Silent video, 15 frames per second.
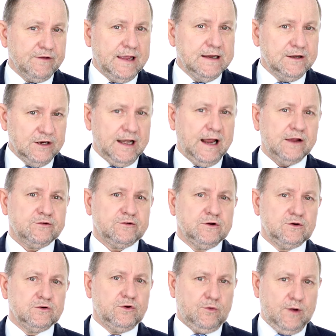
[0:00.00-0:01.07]

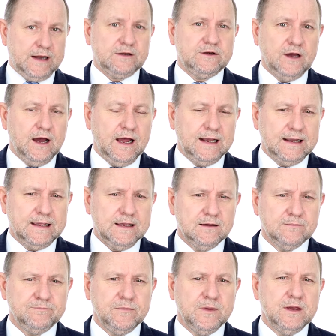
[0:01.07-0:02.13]
international direct dialing.
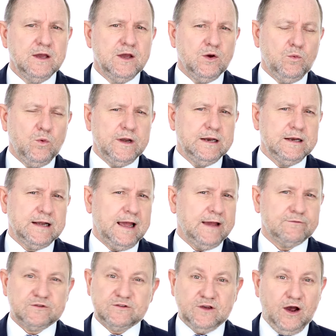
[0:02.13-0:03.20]
We didn't
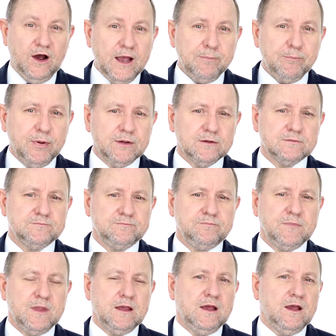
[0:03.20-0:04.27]
have Skype.
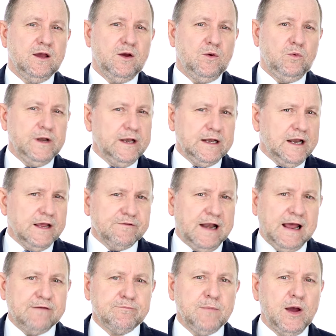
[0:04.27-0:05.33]
We didn't even
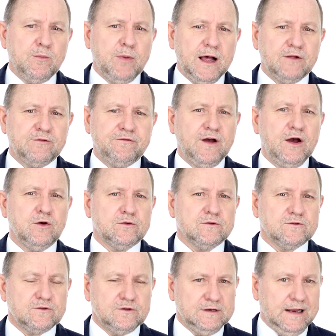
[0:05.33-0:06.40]
have mobile
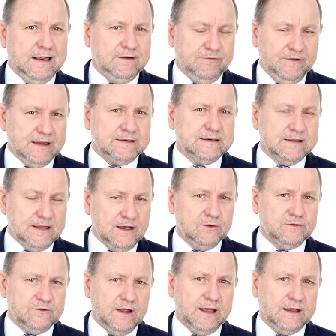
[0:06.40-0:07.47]
phones. And in fact, in
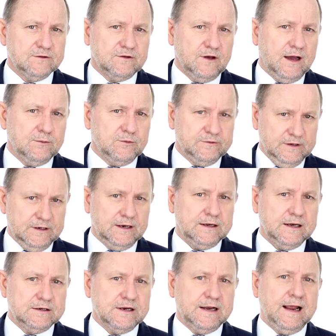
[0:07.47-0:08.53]
those days, I was in an
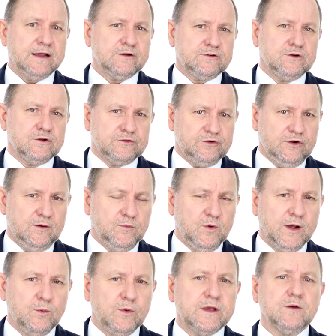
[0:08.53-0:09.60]
international job where we